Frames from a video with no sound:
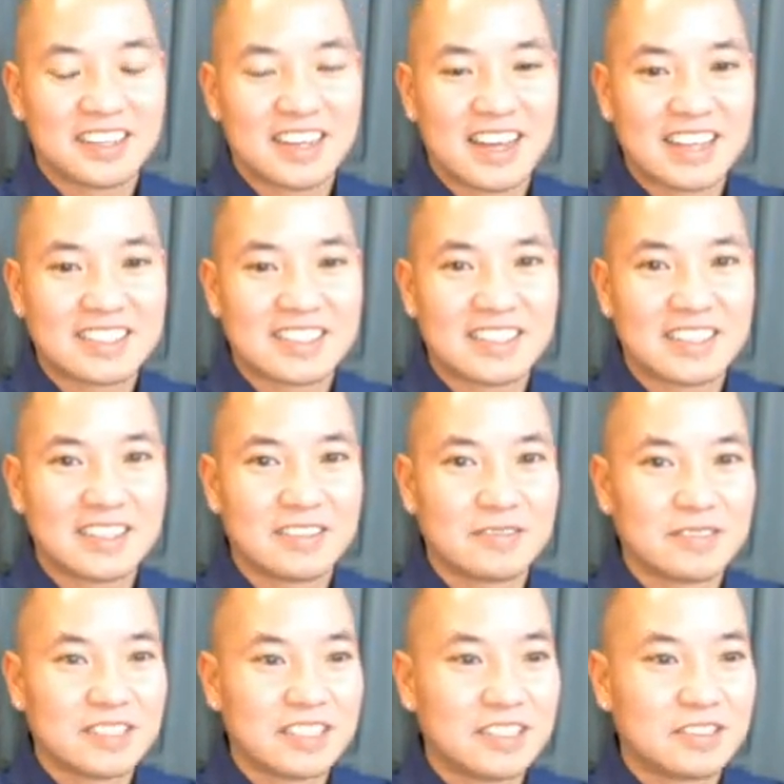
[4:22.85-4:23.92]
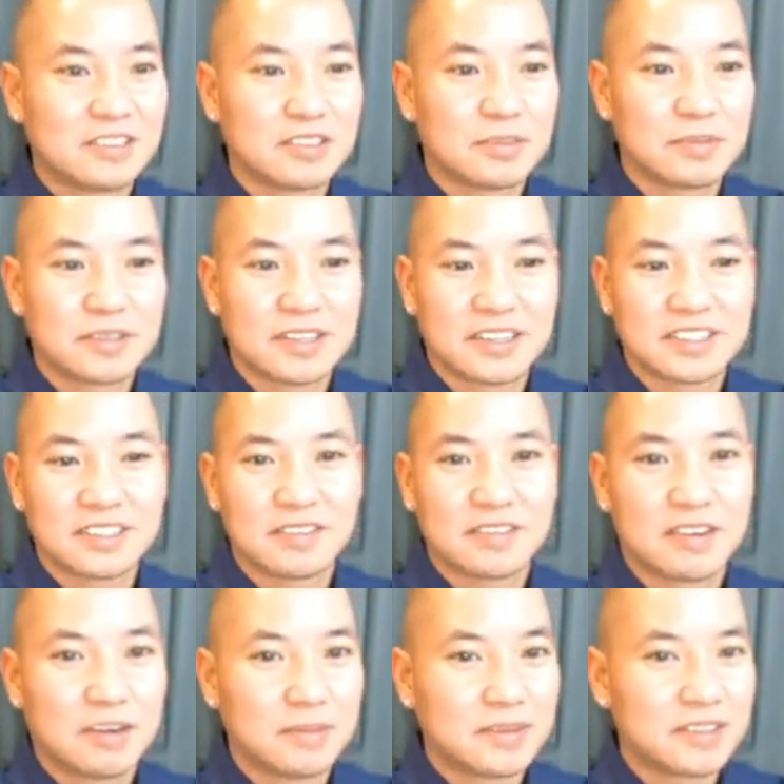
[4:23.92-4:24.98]
acid leading to the production of
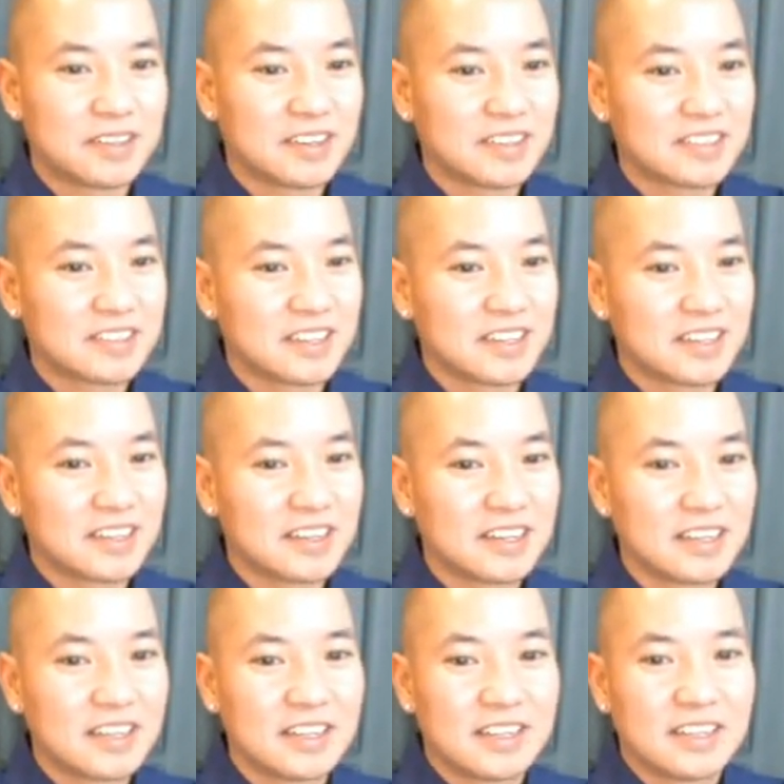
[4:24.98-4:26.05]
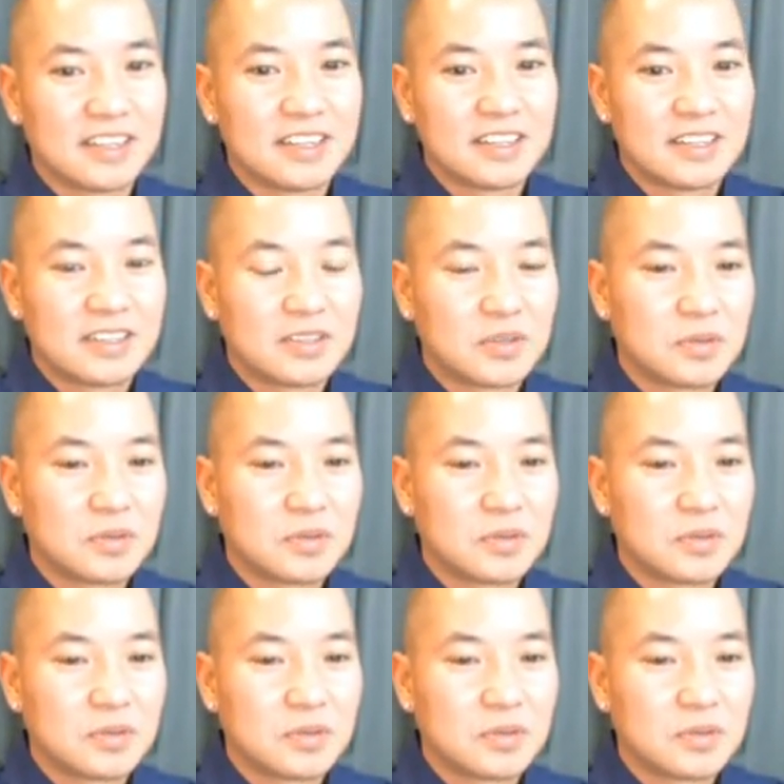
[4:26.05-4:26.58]
carbon dioxide. So